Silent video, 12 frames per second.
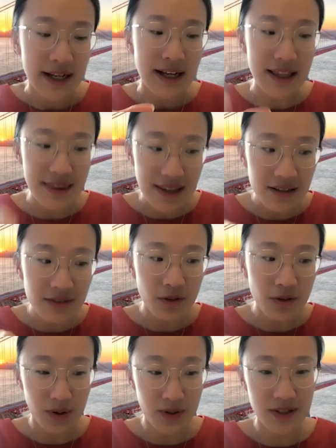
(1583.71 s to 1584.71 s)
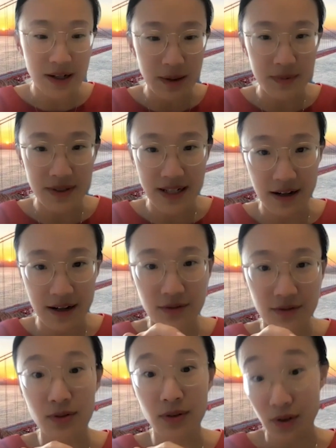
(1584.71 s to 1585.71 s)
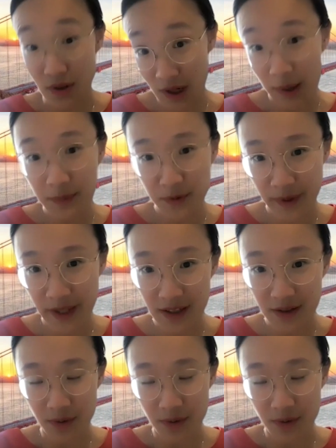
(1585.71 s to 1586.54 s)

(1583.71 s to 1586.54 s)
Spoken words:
And then, of course, comes down to the jobs piece,